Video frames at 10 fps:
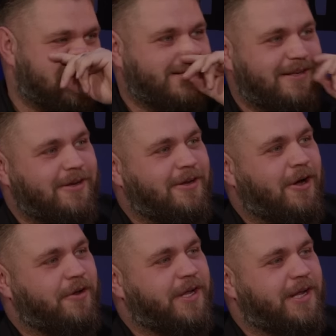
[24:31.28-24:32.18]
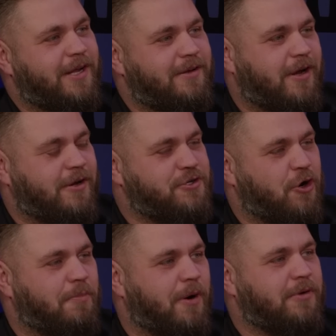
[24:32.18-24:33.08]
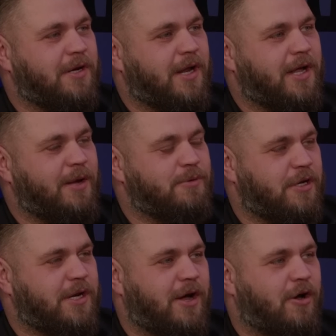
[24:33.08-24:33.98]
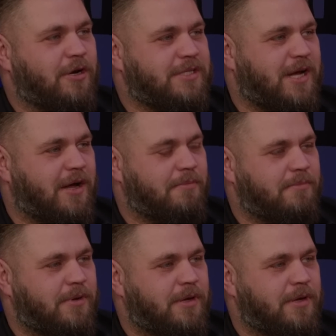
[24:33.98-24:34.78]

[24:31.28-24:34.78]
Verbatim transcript: on highlight the, reel on the uh, showboat, didn't he? He was on there all the time.